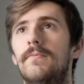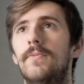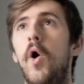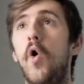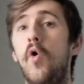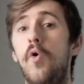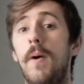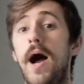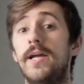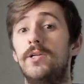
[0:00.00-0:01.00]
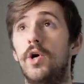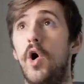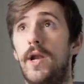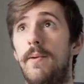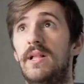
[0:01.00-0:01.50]
Oh my
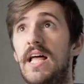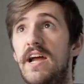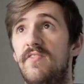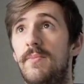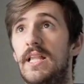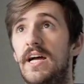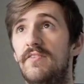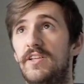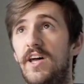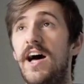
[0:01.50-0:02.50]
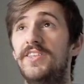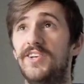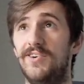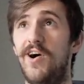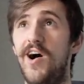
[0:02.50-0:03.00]
god, I'm alive, I'm alive. I don't
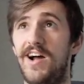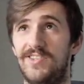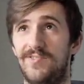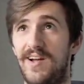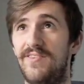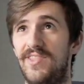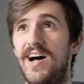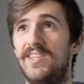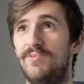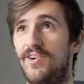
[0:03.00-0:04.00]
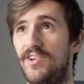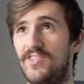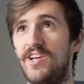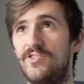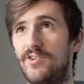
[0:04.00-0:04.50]
know how I survived that, to be honest.
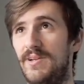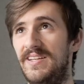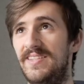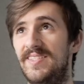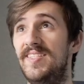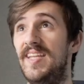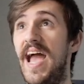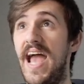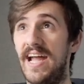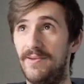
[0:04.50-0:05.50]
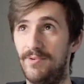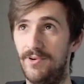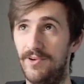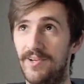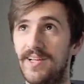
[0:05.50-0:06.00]
I should have been dead, bro.